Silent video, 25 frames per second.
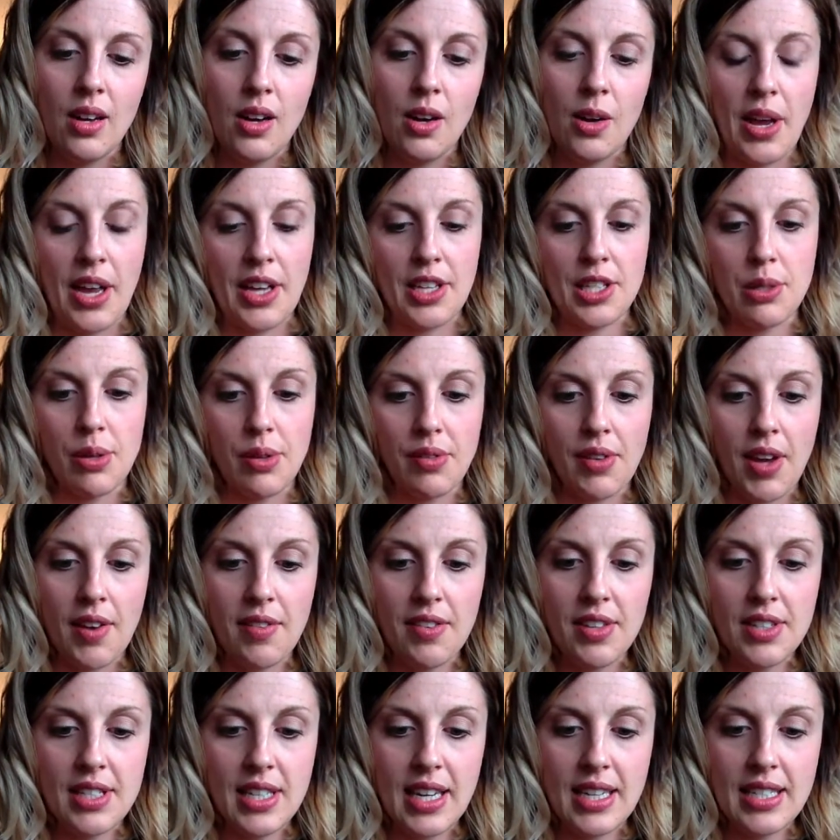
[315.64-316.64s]
Okay, so we've
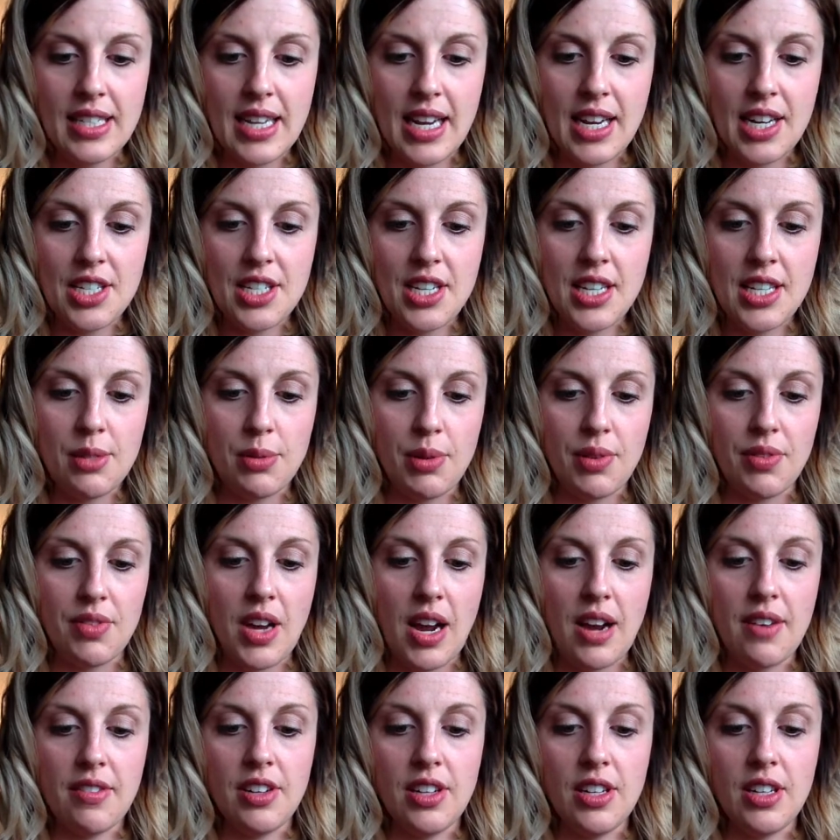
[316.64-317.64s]
covered citations, we've
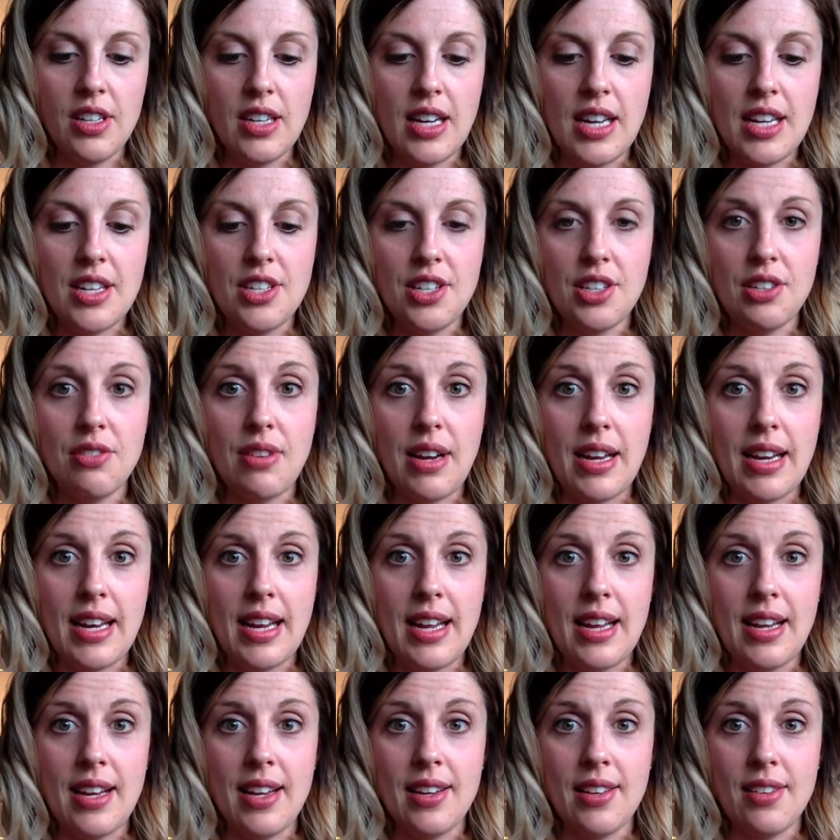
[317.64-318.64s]
covered
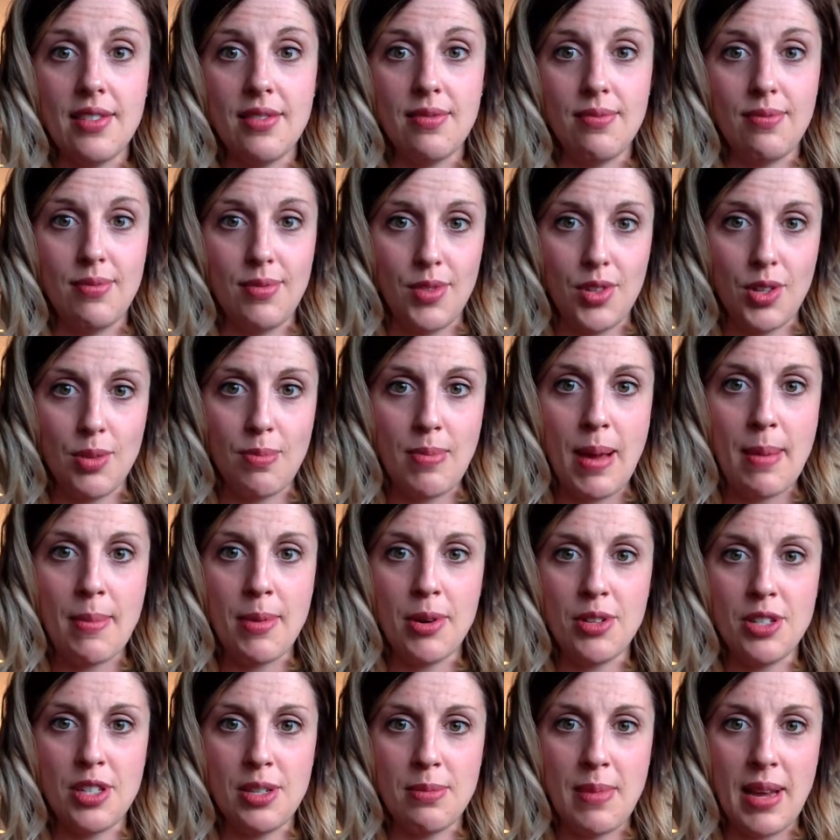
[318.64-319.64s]
integrating your
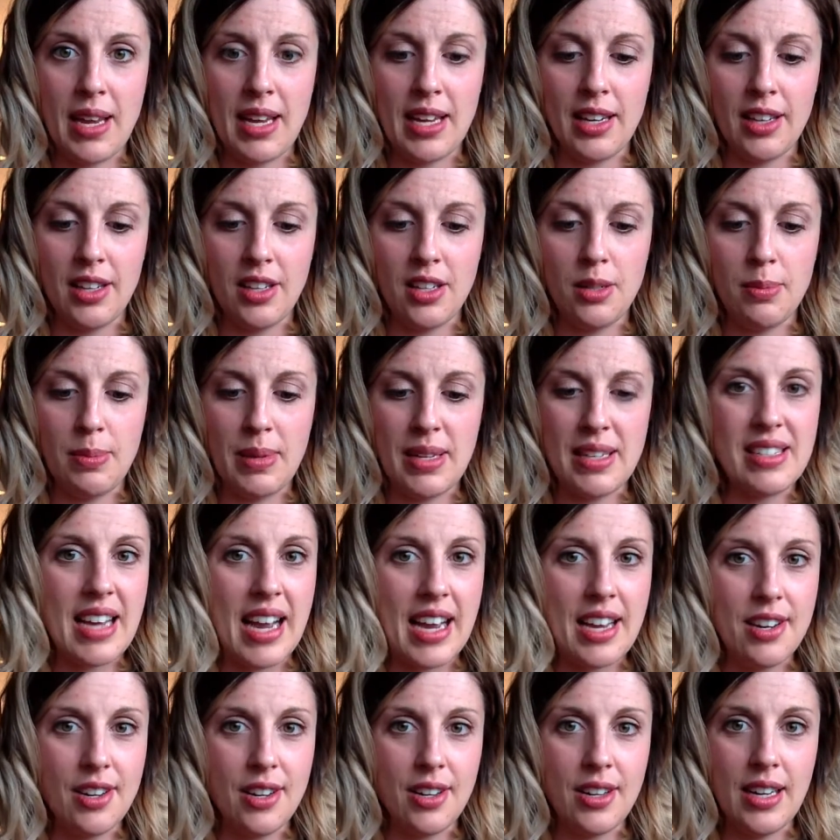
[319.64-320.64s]
memo to make it a little bit
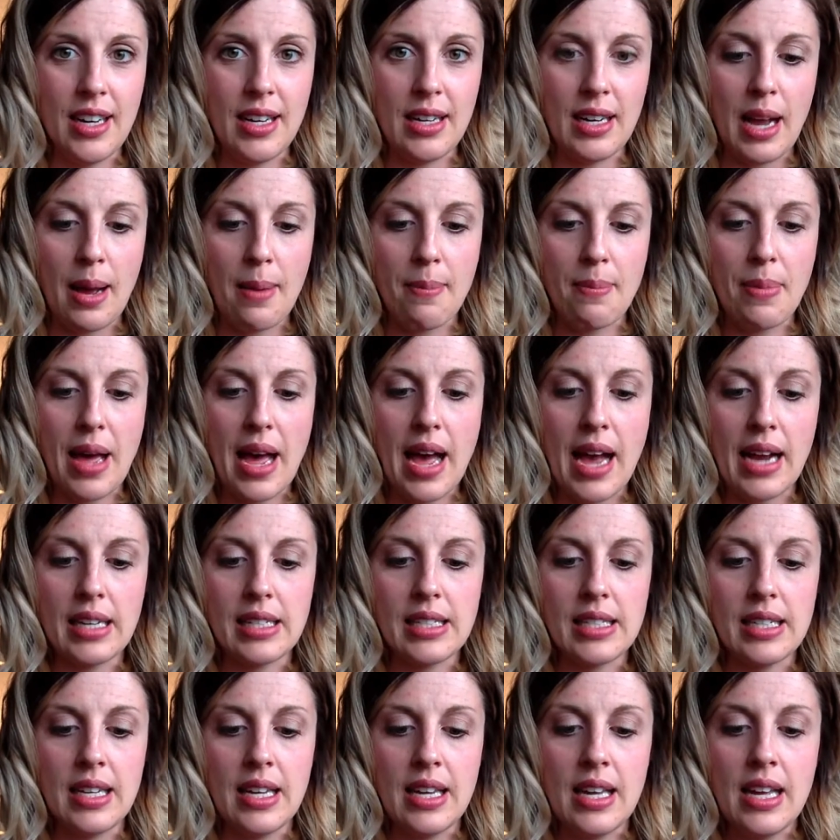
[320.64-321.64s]
tighter and
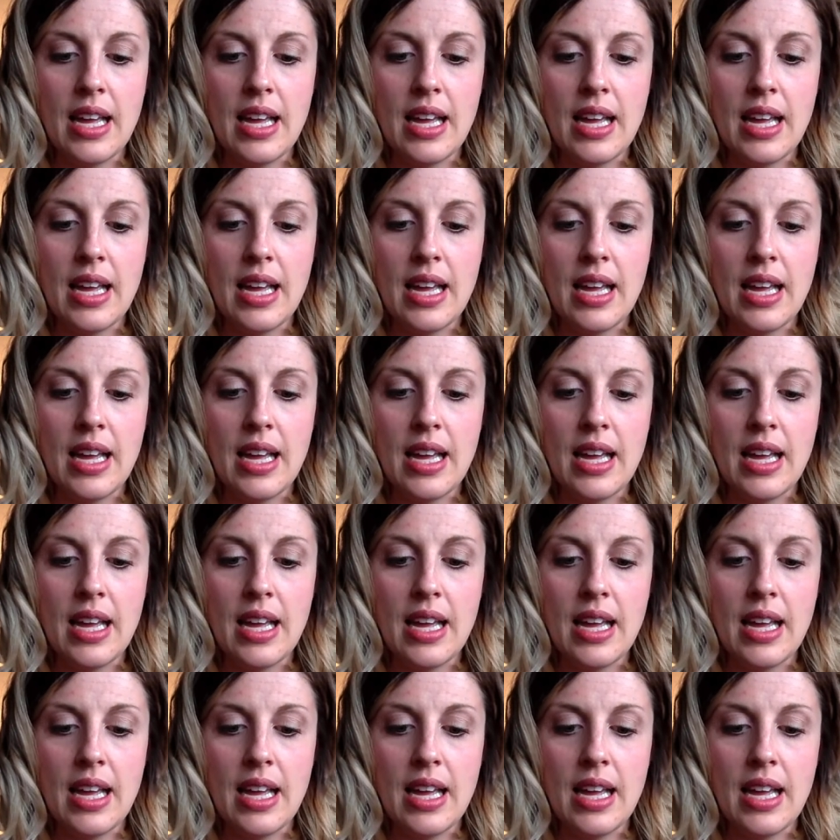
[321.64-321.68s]
compact.